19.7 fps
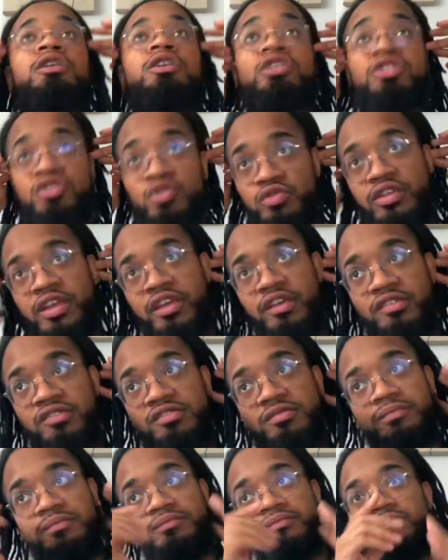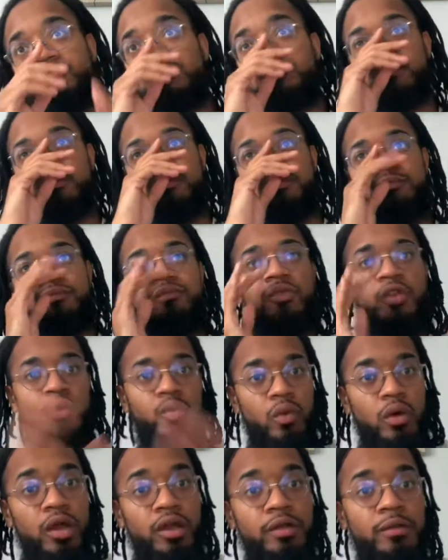Two things.
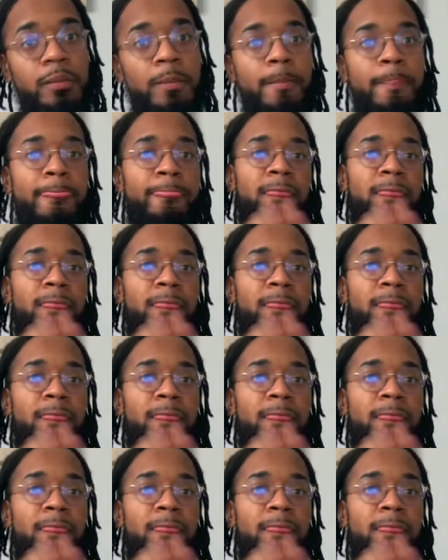One,